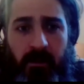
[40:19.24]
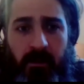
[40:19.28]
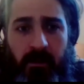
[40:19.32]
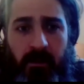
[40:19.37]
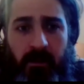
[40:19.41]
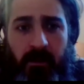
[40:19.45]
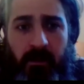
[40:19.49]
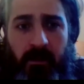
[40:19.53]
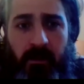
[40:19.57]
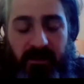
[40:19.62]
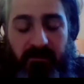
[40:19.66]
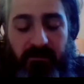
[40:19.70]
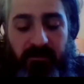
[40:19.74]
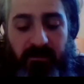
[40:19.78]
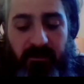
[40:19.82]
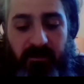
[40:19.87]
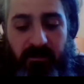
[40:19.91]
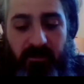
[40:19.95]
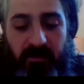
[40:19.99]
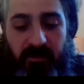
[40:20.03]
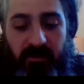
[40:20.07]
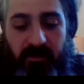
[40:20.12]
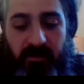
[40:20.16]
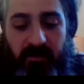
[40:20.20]
But
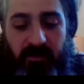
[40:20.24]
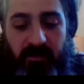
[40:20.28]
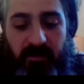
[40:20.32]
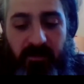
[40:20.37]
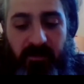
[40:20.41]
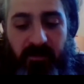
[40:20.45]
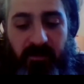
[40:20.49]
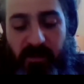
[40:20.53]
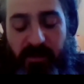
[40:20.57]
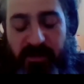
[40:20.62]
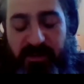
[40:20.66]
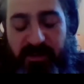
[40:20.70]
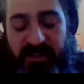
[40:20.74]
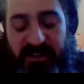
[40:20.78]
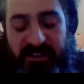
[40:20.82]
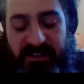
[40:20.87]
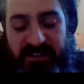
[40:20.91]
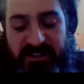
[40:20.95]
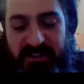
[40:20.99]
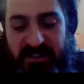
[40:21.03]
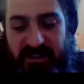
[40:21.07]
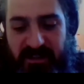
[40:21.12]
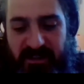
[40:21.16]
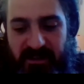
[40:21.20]
like the
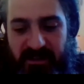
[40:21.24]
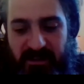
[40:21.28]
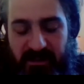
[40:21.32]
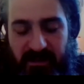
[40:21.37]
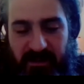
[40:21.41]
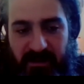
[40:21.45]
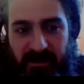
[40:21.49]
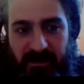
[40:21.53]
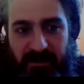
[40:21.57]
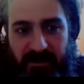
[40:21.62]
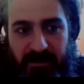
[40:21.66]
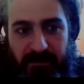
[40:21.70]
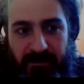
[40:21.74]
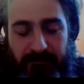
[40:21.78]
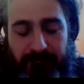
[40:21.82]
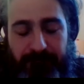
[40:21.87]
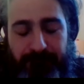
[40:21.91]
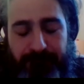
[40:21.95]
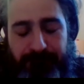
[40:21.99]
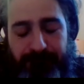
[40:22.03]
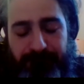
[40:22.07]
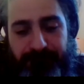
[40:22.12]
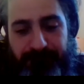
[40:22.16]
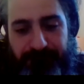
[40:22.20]
competition and the
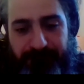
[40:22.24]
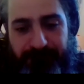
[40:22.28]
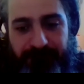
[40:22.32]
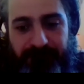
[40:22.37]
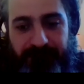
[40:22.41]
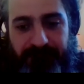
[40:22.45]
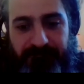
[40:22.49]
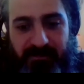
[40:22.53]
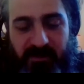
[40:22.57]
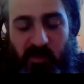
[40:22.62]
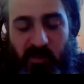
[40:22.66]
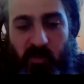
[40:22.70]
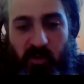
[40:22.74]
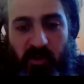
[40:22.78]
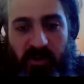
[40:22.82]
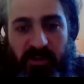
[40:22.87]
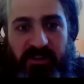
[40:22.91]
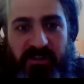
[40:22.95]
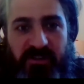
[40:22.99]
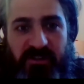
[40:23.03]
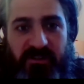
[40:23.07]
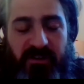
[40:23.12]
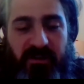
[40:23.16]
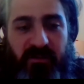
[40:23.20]

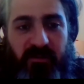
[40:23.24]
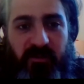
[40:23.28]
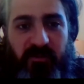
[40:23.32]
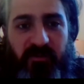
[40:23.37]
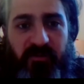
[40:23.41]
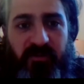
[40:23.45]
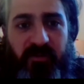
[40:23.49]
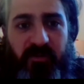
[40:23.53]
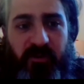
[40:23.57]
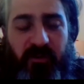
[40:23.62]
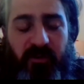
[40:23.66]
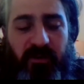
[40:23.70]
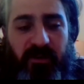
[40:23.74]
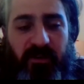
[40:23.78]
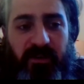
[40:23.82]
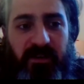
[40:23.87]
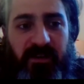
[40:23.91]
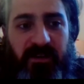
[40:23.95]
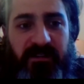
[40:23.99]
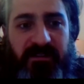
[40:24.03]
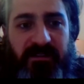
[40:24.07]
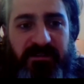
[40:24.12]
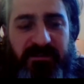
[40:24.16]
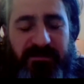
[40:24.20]
moisture are the most important
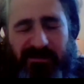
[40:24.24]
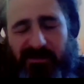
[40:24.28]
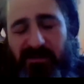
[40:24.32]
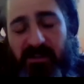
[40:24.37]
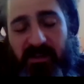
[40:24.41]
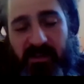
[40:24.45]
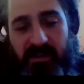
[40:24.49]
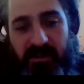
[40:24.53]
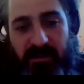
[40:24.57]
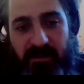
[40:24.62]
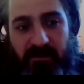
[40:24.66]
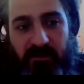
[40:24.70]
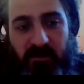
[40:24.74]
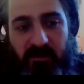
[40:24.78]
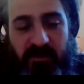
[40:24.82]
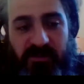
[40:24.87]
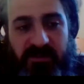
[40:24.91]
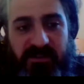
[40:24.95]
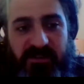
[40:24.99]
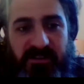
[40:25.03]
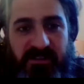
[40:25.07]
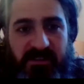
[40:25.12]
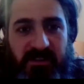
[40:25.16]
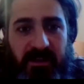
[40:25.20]
things, and of
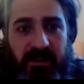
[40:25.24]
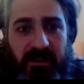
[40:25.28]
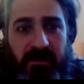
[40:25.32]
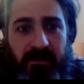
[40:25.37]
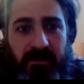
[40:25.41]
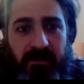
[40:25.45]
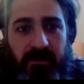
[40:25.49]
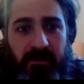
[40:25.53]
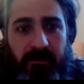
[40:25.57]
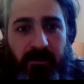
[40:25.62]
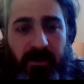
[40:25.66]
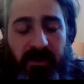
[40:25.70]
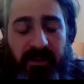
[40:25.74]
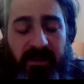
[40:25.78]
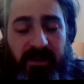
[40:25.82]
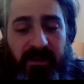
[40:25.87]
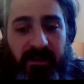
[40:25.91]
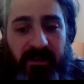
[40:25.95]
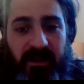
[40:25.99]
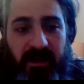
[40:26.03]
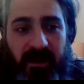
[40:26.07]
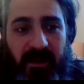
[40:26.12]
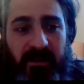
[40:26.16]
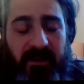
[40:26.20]
course the sun.
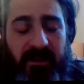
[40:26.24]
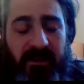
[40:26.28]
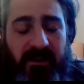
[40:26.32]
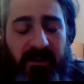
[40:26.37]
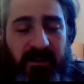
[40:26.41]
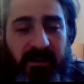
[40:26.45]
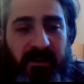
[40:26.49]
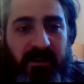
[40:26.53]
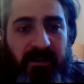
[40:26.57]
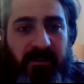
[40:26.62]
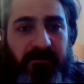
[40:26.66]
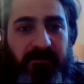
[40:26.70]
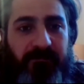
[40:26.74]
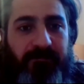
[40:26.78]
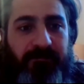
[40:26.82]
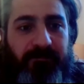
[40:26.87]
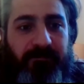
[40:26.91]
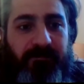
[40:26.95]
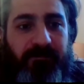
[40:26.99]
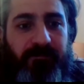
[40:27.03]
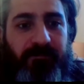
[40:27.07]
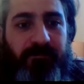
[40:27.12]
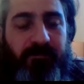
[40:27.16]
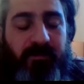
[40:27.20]
But I think the
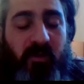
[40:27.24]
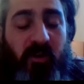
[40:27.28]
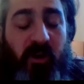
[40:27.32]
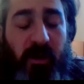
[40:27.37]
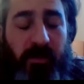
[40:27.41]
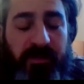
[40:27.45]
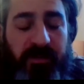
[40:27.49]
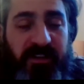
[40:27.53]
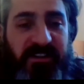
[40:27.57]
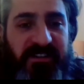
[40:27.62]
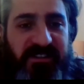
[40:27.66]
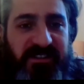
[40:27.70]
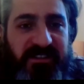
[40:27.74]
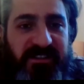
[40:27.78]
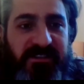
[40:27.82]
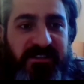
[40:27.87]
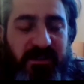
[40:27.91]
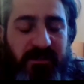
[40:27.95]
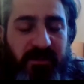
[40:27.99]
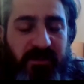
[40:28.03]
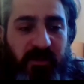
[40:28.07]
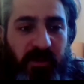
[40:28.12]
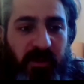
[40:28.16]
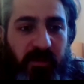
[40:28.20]
competition is something
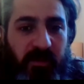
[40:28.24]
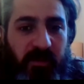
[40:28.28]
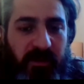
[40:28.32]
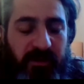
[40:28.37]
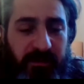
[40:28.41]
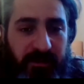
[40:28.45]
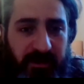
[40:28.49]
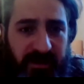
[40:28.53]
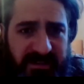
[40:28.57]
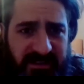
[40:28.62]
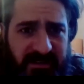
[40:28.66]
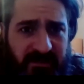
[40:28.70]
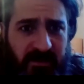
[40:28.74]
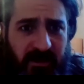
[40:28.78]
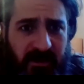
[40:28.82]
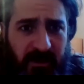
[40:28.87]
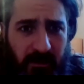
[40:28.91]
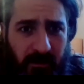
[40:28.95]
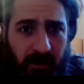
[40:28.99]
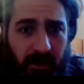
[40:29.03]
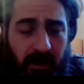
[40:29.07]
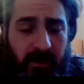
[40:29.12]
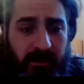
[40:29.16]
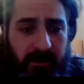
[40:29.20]
people underestimate a
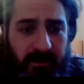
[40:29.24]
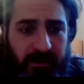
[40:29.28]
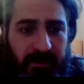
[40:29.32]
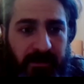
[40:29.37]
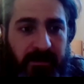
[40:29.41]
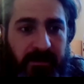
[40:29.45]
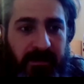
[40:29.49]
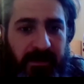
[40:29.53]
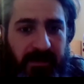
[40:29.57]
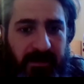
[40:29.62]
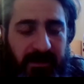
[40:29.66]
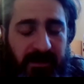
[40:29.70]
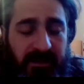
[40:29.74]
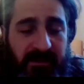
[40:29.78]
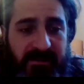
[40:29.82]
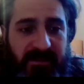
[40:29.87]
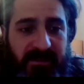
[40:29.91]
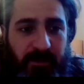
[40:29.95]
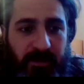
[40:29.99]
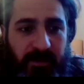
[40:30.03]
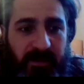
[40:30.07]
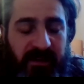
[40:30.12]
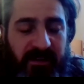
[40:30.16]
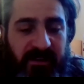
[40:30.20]
lot, is they
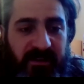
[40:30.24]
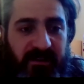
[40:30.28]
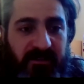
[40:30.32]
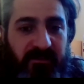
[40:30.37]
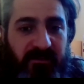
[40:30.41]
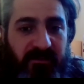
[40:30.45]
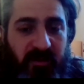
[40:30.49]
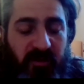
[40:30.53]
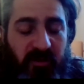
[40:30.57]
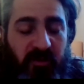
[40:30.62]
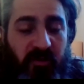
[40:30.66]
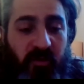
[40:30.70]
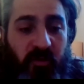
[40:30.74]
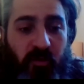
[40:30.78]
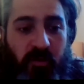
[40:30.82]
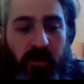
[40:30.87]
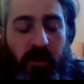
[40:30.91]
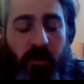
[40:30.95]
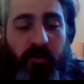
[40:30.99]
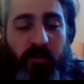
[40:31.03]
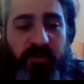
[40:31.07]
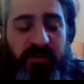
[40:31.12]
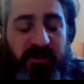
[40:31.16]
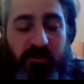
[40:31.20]
plant it too
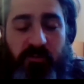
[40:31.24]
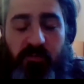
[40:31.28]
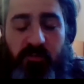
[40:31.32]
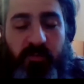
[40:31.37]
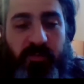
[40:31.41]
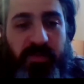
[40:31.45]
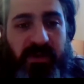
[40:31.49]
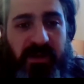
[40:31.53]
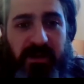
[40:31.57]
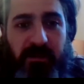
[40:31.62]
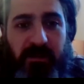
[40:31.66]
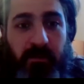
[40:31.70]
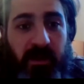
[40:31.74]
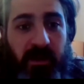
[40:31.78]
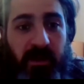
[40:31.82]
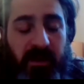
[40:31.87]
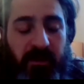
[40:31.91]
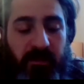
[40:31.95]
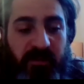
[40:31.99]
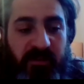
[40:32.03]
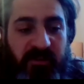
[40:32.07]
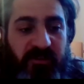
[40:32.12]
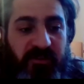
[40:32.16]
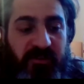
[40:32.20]
close to big
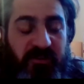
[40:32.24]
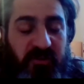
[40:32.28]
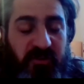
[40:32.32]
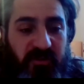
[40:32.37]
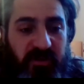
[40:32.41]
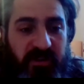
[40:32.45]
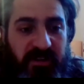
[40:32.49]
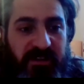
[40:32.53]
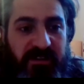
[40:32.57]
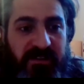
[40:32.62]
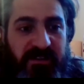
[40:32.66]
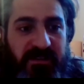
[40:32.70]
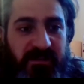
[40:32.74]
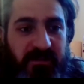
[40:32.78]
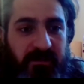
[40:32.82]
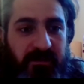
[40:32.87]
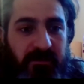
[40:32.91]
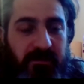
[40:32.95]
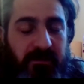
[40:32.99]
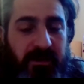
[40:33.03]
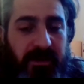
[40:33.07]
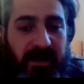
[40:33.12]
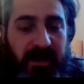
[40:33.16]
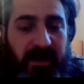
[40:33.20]
mature trees
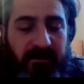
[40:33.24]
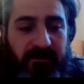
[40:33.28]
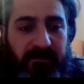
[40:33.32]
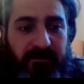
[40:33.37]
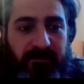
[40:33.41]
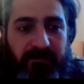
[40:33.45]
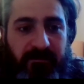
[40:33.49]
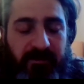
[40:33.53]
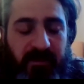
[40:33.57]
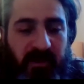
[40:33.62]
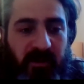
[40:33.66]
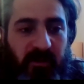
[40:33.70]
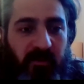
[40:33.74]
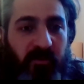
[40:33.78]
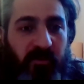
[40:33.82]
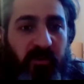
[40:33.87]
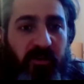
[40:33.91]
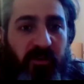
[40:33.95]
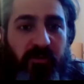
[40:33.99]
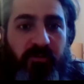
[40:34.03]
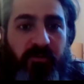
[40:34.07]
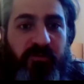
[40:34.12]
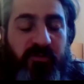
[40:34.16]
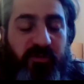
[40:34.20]
that have
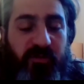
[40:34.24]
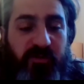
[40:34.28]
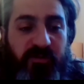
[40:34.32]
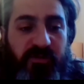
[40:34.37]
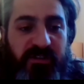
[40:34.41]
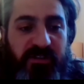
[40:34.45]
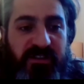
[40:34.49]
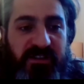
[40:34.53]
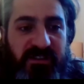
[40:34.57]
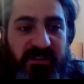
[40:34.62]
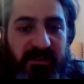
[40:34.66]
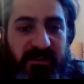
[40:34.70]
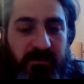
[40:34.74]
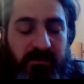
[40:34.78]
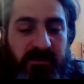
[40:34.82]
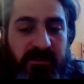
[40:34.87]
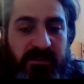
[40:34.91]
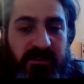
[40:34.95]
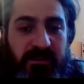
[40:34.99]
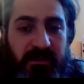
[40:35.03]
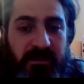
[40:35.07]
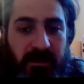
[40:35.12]
huge root systems,